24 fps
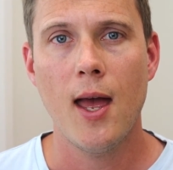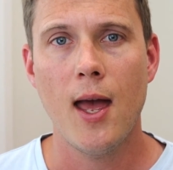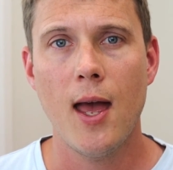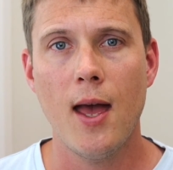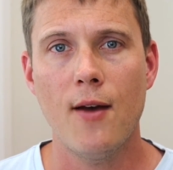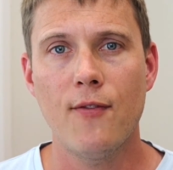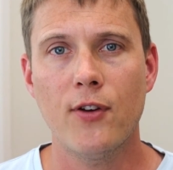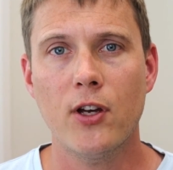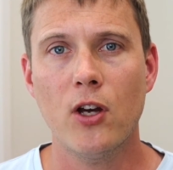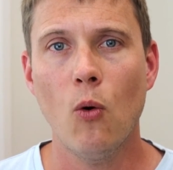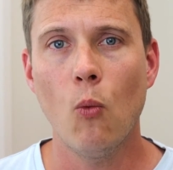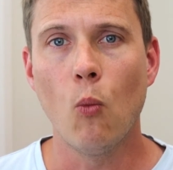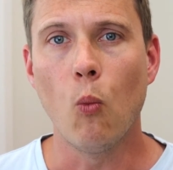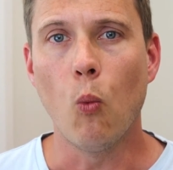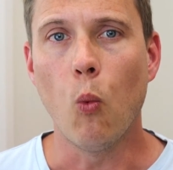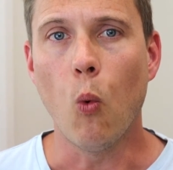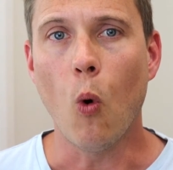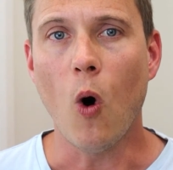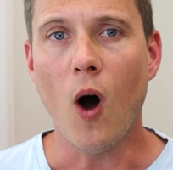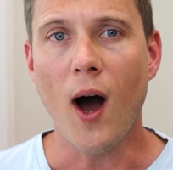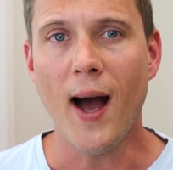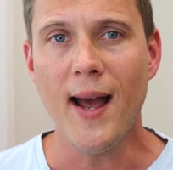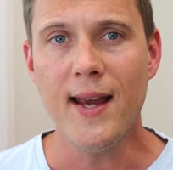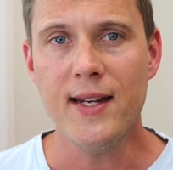Having a
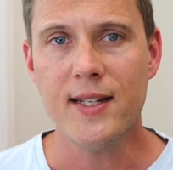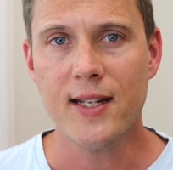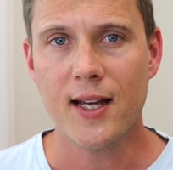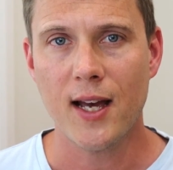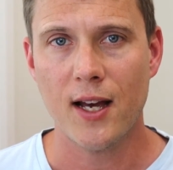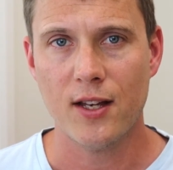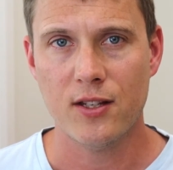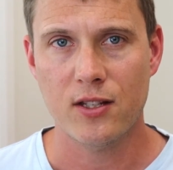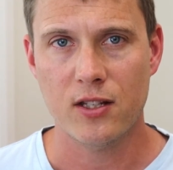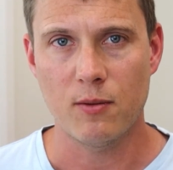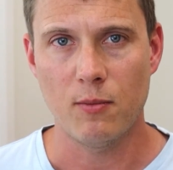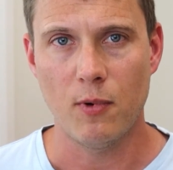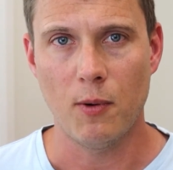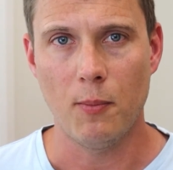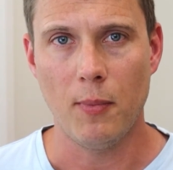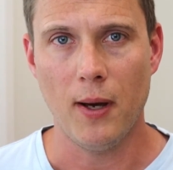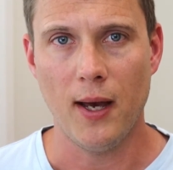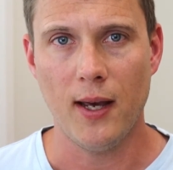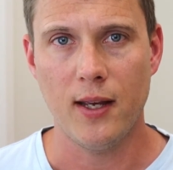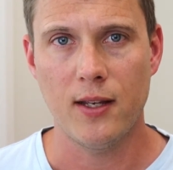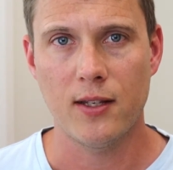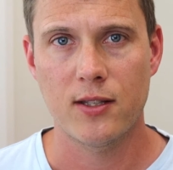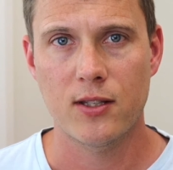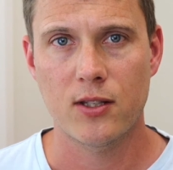wide customer
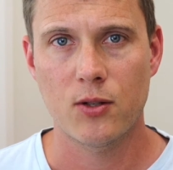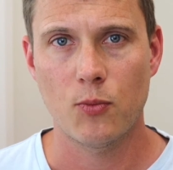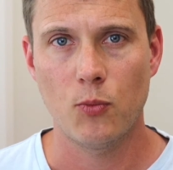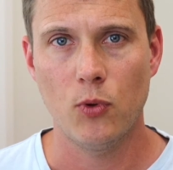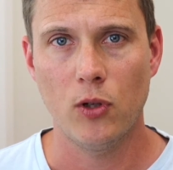base